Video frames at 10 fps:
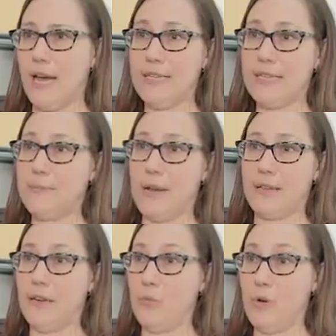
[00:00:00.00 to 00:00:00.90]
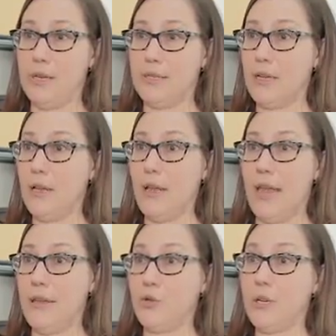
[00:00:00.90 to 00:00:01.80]
I suspect that it was
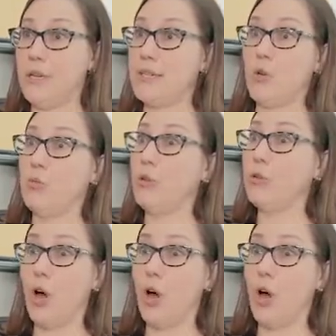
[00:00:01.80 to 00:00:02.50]
a treated as a normal